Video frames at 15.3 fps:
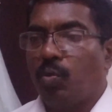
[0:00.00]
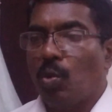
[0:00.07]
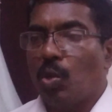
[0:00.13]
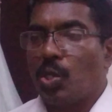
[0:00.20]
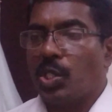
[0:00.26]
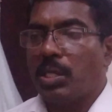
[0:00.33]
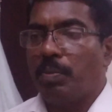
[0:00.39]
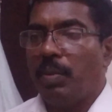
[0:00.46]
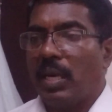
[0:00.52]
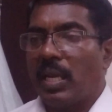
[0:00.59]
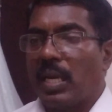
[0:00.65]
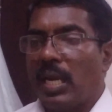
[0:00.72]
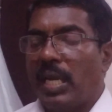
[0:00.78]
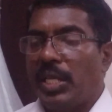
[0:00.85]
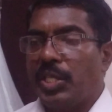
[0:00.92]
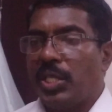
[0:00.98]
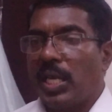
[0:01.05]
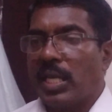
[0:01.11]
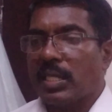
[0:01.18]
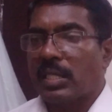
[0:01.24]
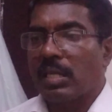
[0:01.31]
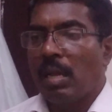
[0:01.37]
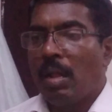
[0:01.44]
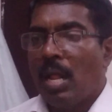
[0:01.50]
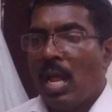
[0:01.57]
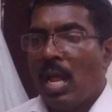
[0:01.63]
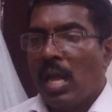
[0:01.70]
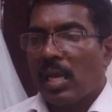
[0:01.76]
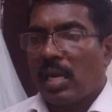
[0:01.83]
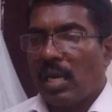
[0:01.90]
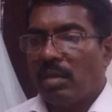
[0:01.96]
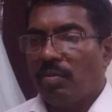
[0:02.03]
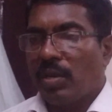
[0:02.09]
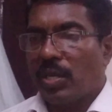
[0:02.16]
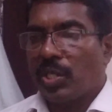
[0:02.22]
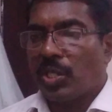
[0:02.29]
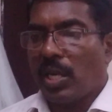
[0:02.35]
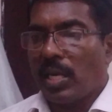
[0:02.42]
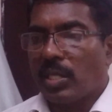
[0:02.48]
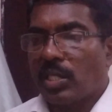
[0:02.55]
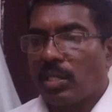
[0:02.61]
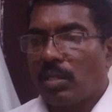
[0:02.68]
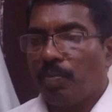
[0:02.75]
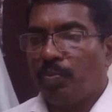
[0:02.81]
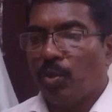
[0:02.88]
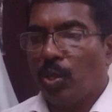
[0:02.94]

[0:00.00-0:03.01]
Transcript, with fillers: forcible religious conversions.